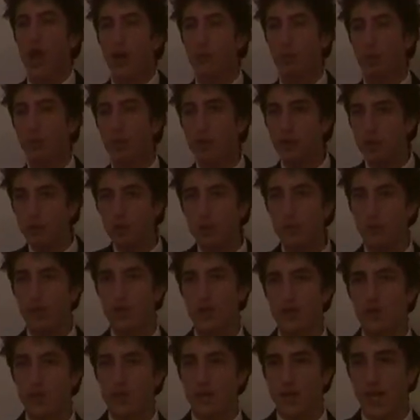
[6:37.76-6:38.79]
but we do
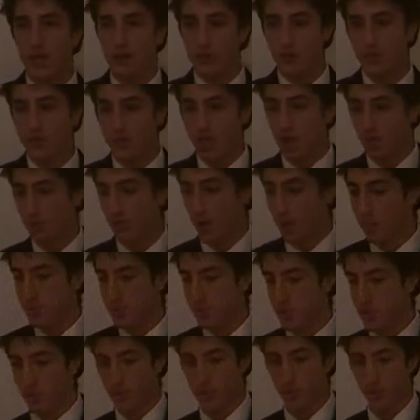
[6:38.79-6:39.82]
think that's what South
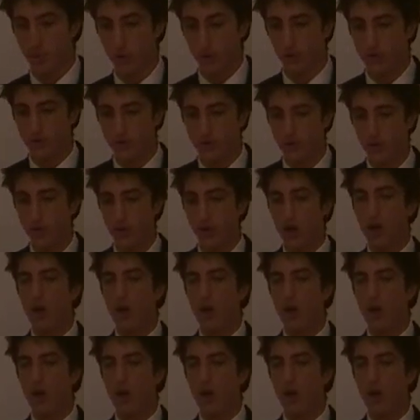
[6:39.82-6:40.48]
Opposition promotes.